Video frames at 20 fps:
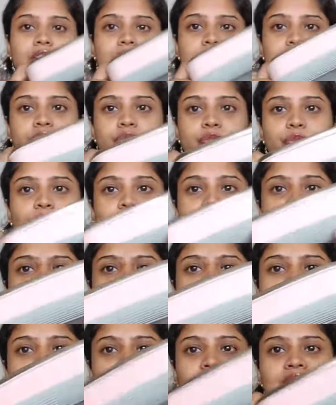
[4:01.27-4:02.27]
This is
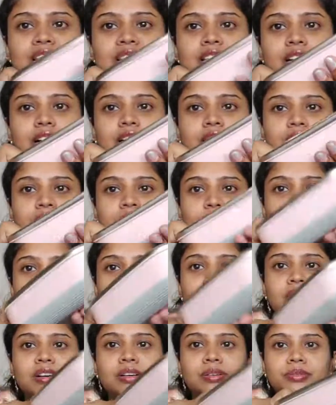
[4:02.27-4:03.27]
really nice. A
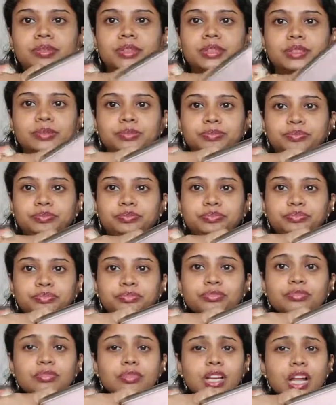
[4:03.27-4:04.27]
rubber
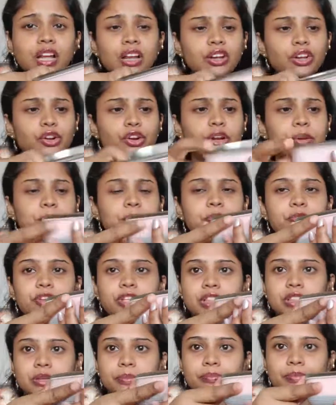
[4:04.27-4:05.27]
grip
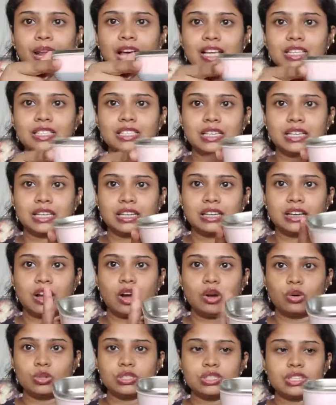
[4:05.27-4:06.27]
with the plastic
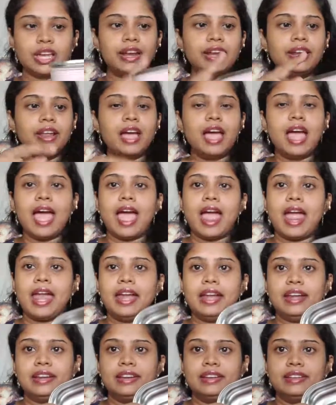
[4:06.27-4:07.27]
outside
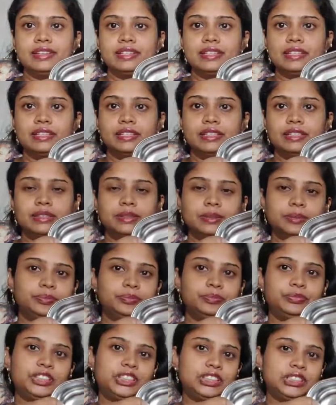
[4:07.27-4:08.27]
and
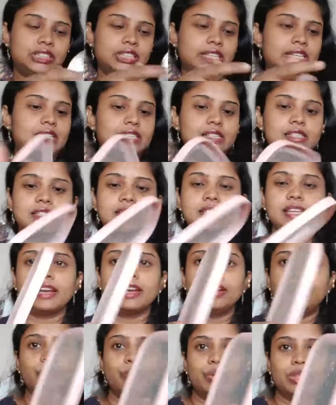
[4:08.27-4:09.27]
steel
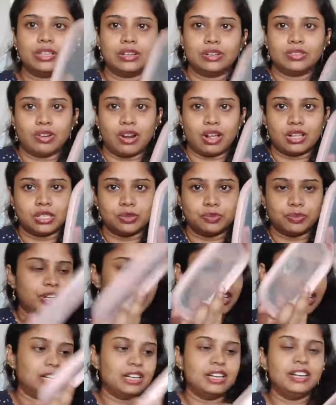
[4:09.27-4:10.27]
inside with a
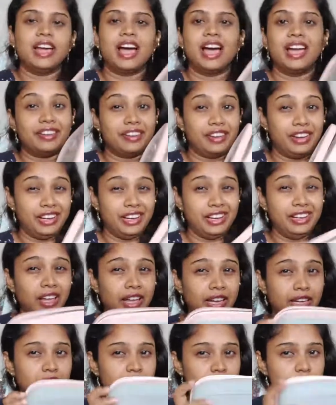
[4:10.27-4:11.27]
transparent lid. I really
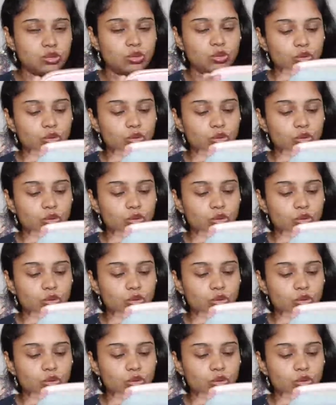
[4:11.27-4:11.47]
liked it.